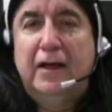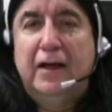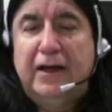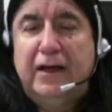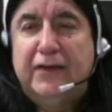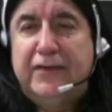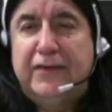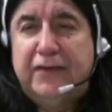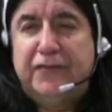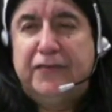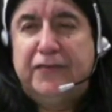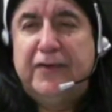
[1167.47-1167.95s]

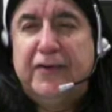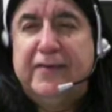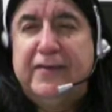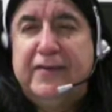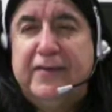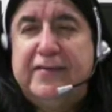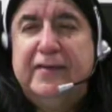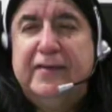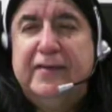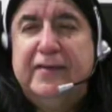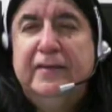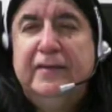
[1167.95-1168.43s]
difference,
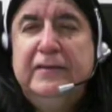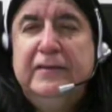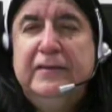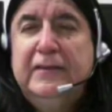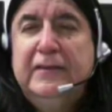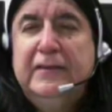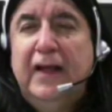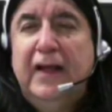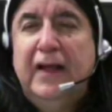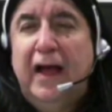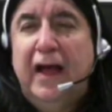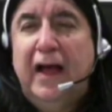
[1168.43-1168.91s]

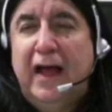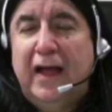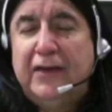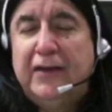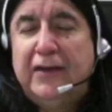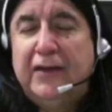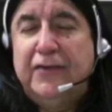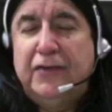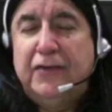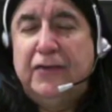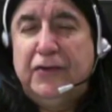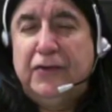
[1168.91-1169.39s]

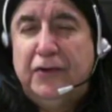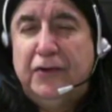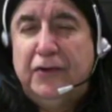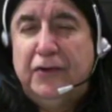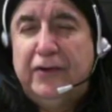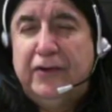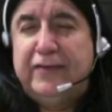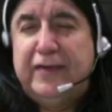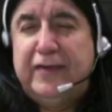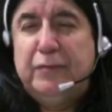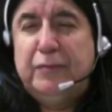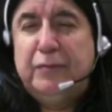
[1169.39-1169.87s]
and
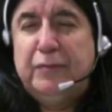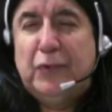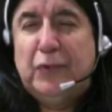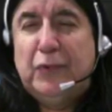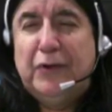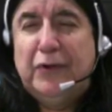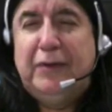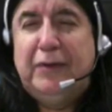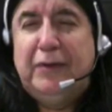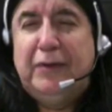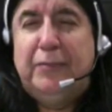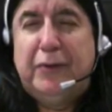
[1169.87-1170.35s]
unity more
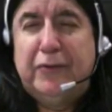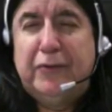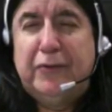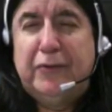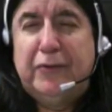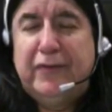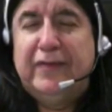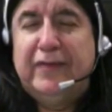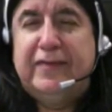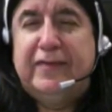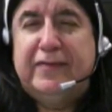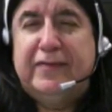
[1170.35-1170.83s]

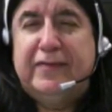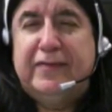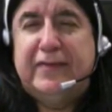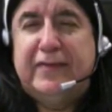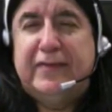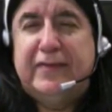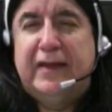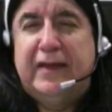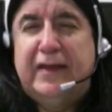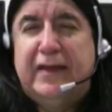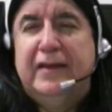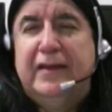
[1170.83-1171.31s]
important
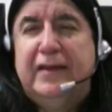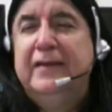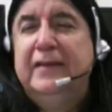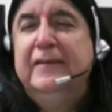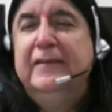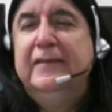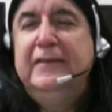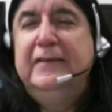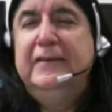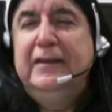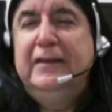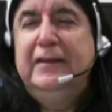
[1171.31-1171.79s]
than
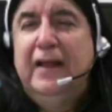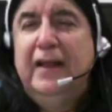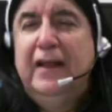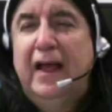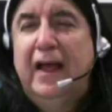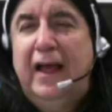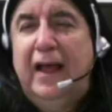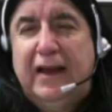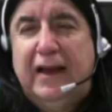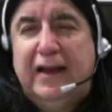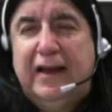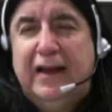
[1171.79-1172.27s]

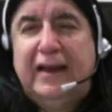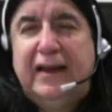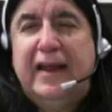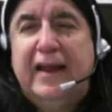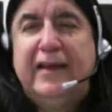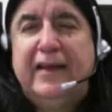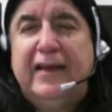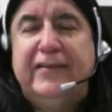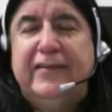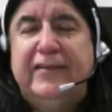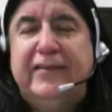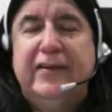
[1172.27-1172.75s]

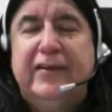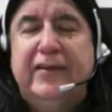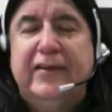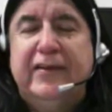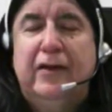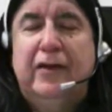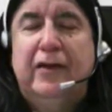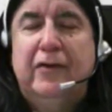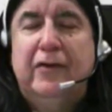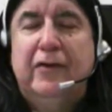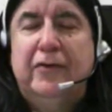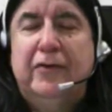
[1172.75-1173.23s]
alienation
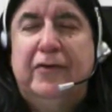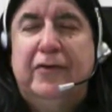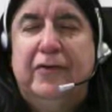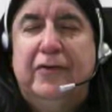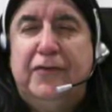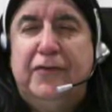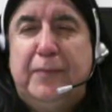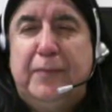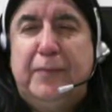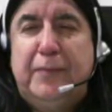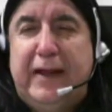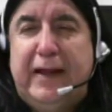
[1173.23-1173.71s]
or
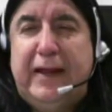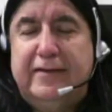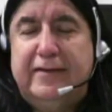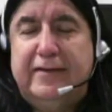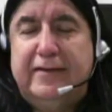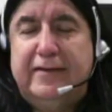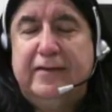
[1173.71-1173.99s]
split.